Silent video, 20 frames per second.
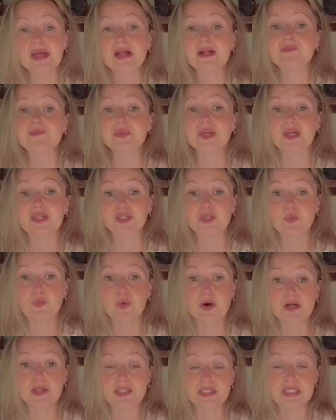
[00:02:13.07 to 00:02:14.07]
and you
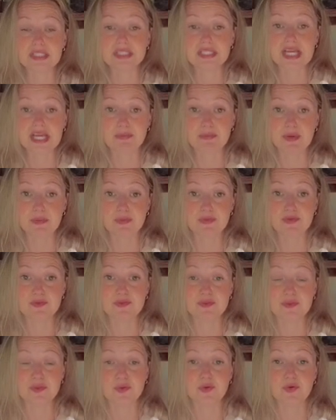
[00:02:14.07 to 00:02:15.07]
want to tape up the
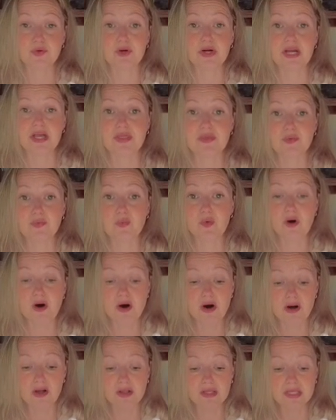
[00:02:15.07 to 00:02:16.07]
floor and the
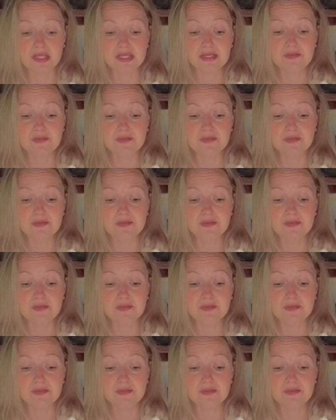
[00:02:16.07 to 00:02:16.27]
wall,